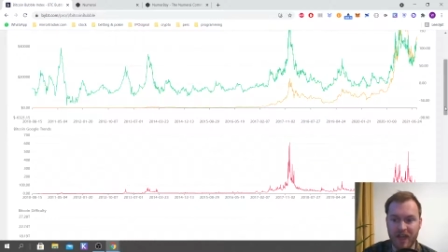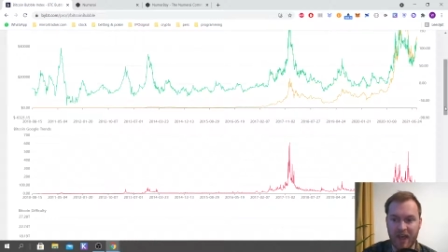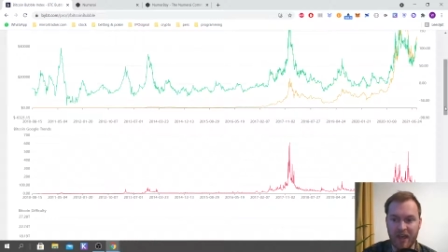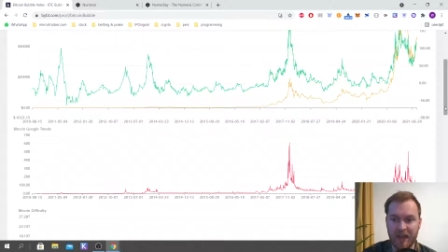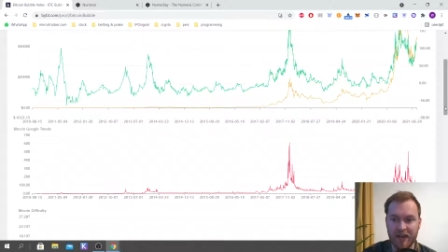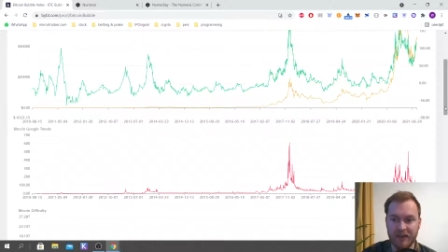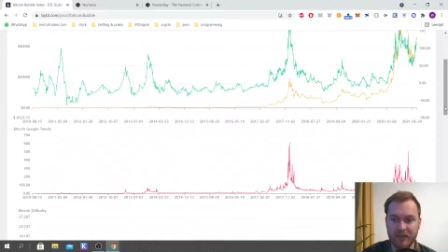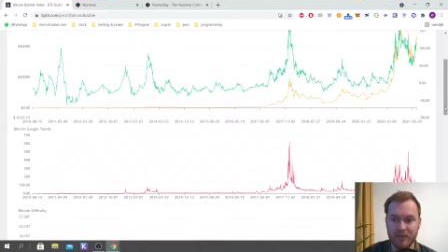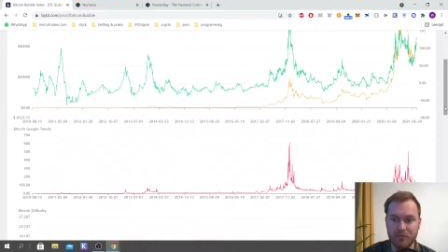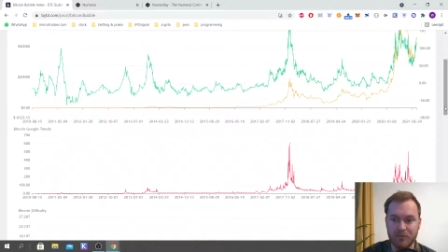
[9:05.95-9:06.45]

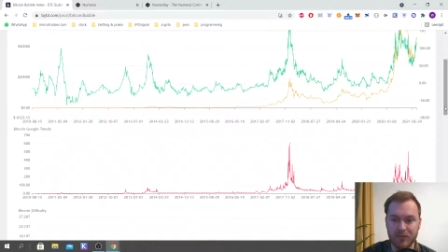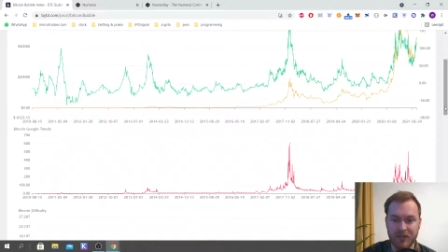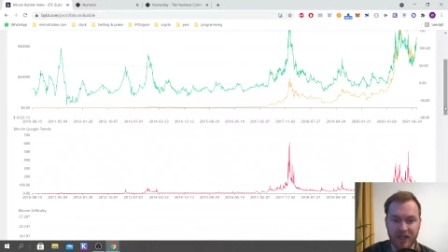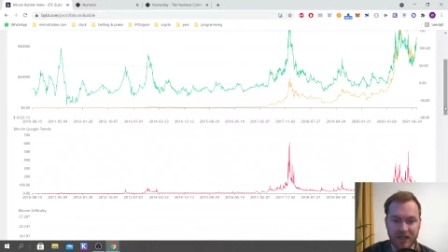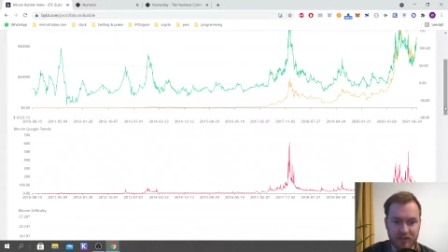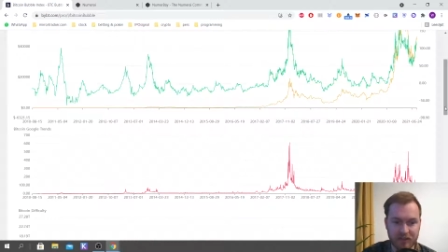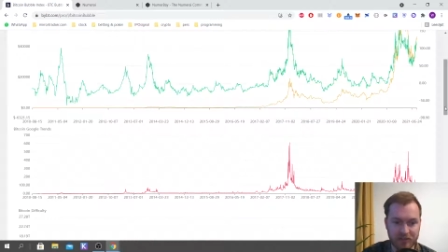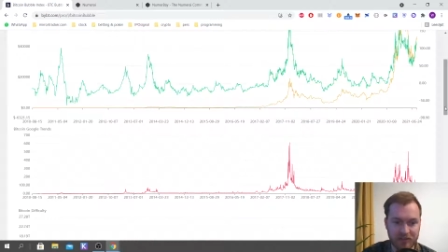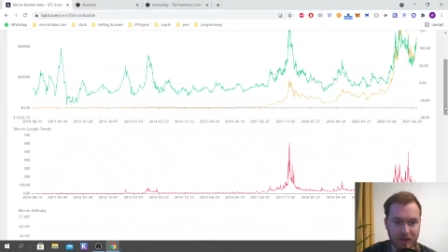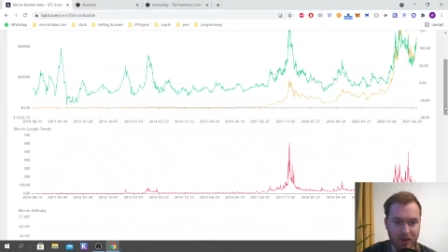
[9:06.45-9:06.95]
any
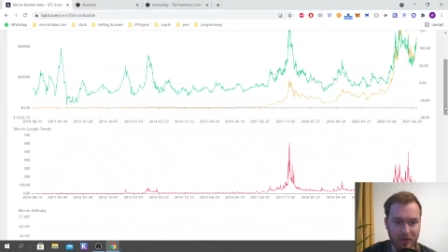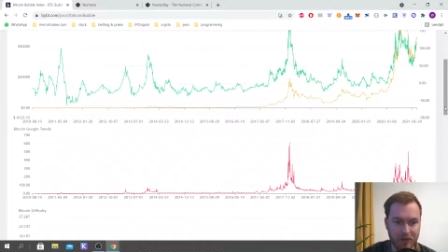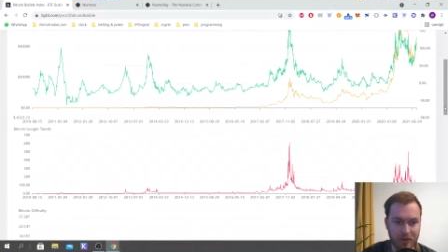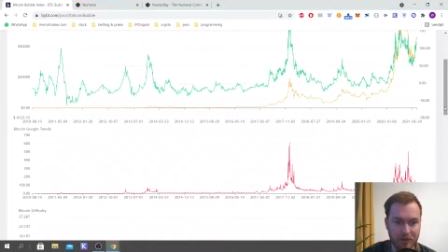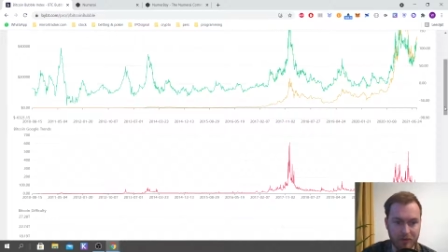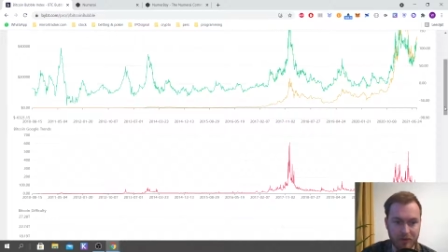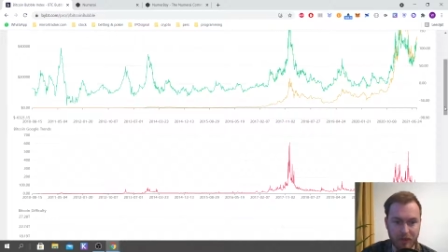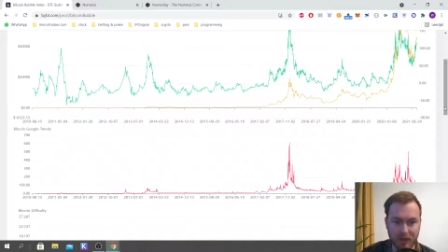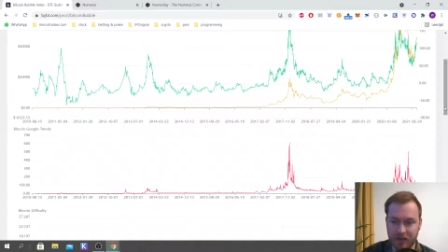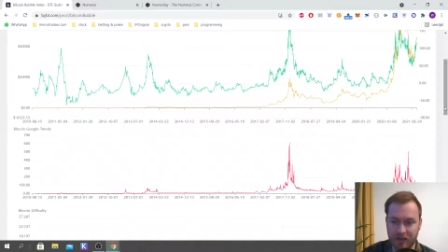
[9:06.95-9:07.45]
predictive
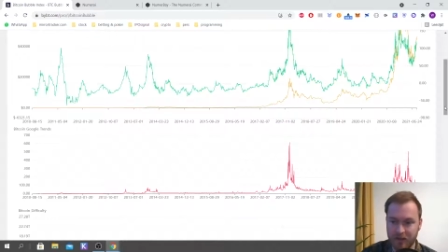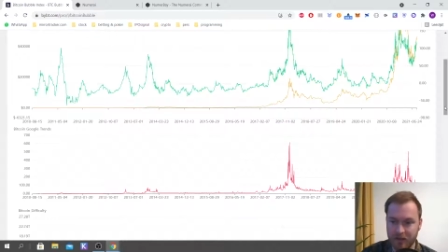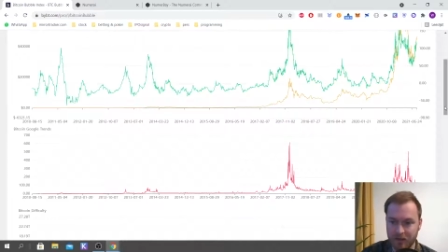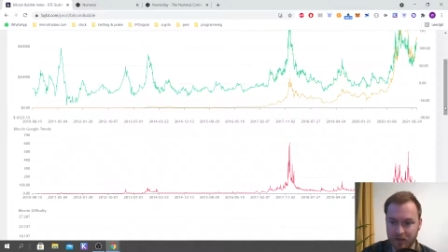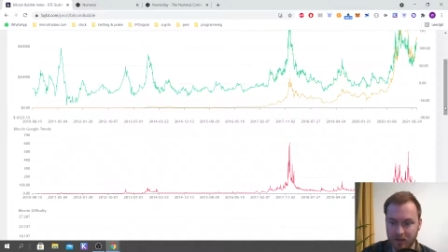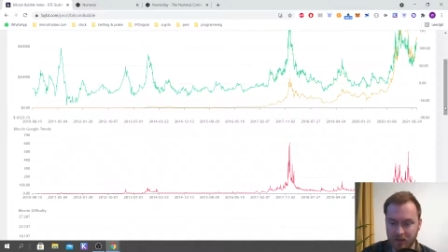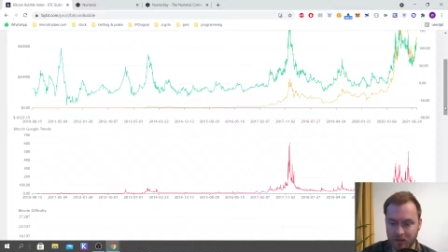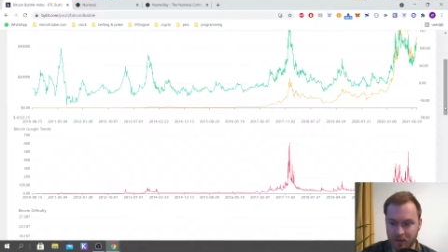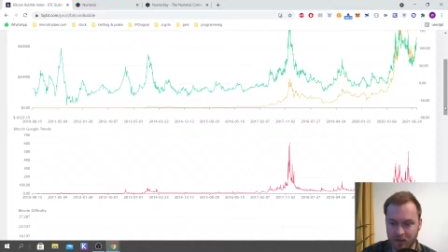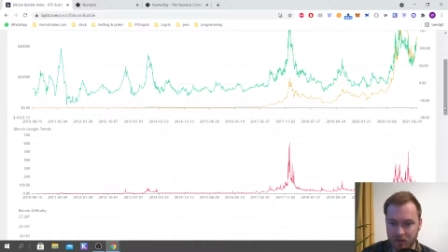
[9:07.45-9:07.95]
value in
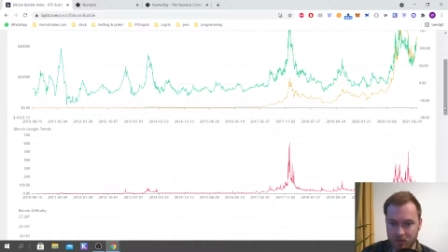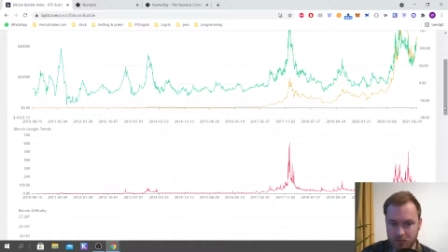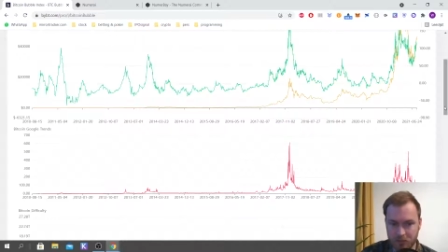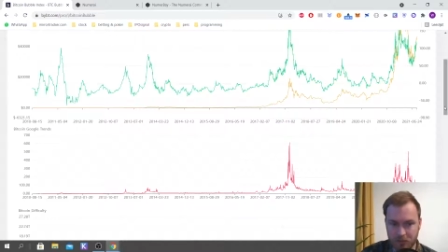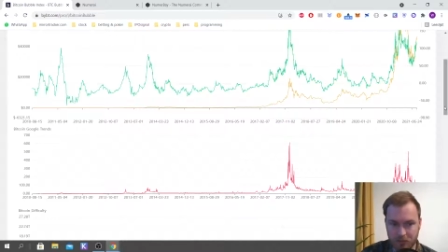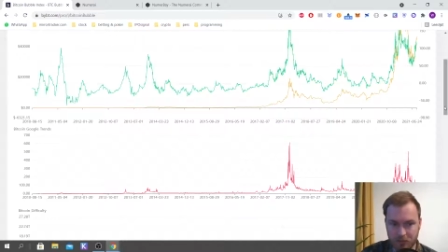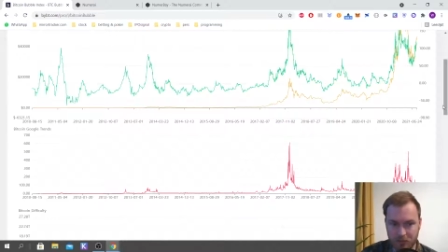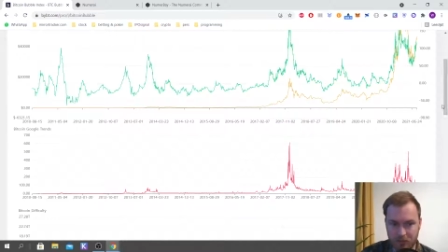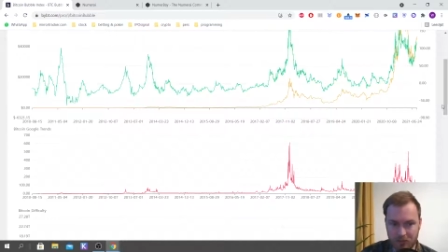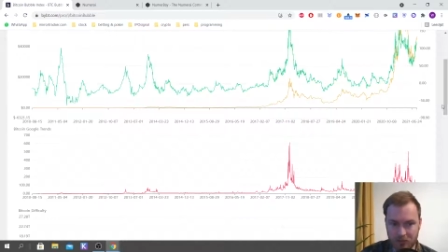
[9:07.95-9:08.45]

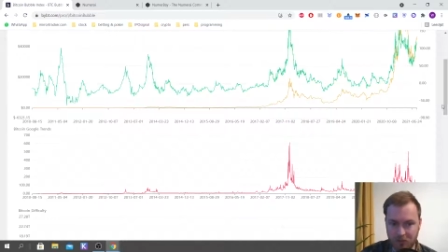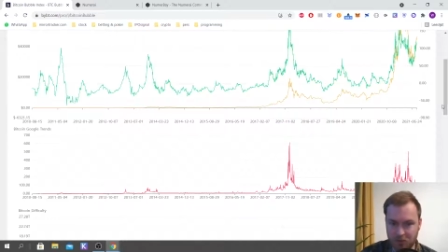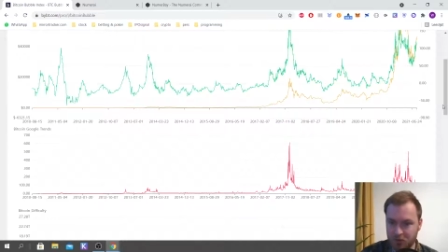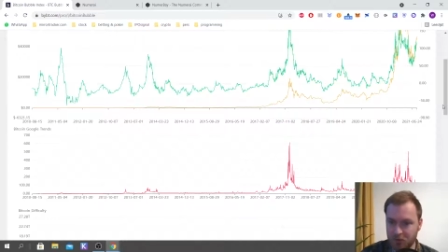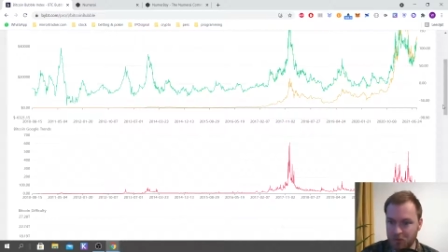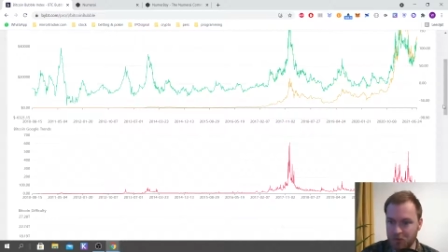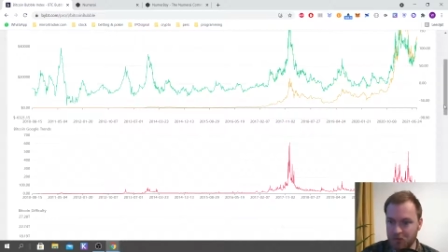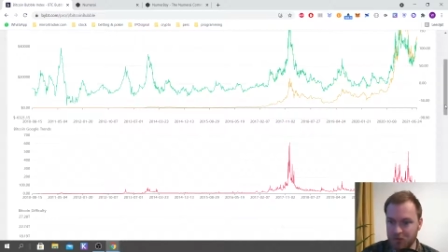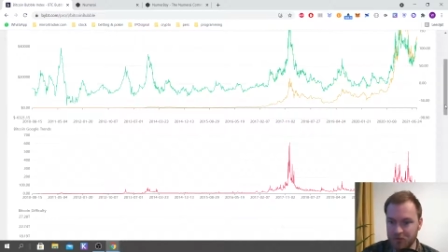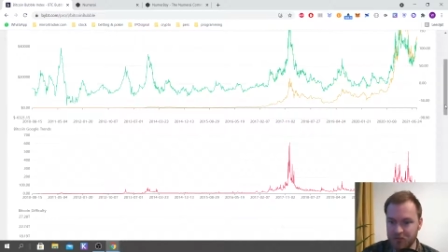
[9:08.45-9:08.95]
the Bitcoin
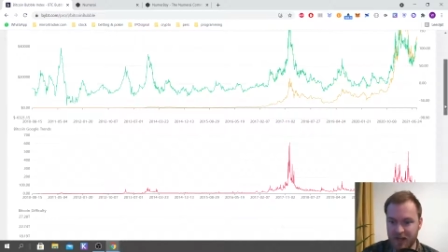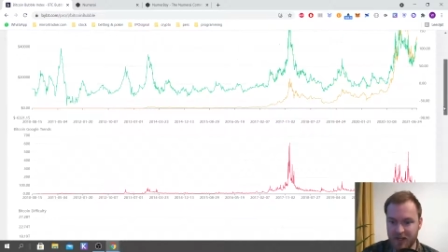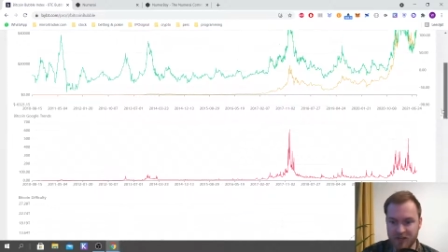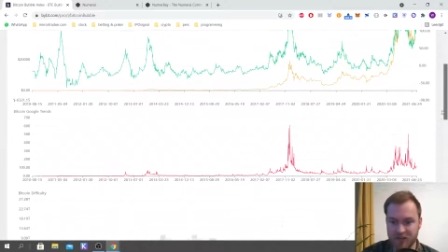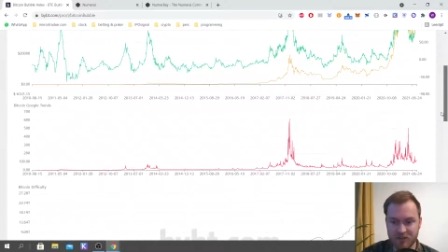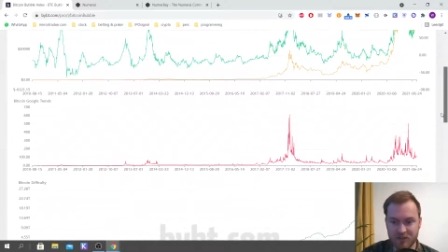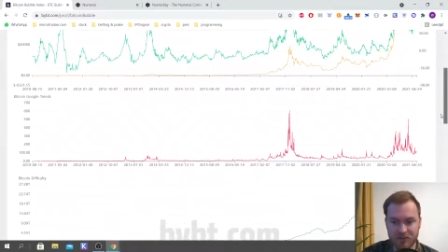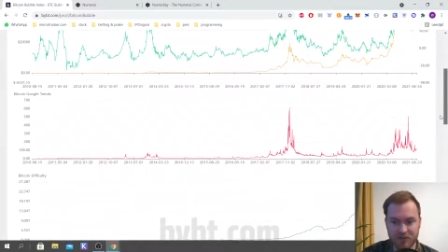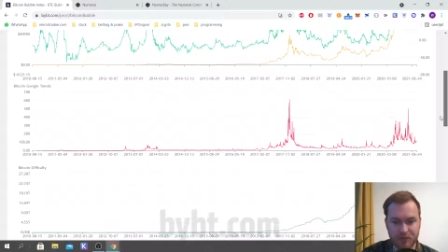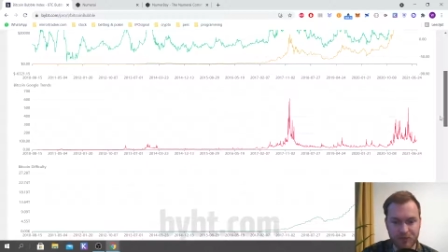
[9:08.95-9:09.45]
Google
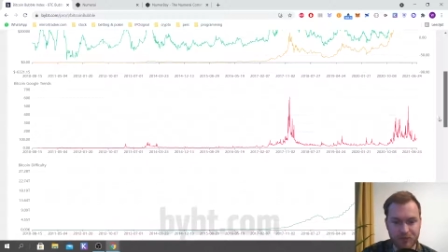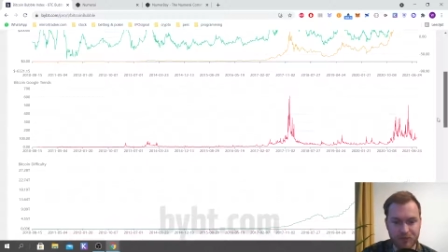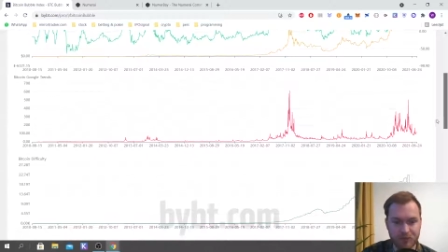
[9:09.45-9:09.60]
Trends,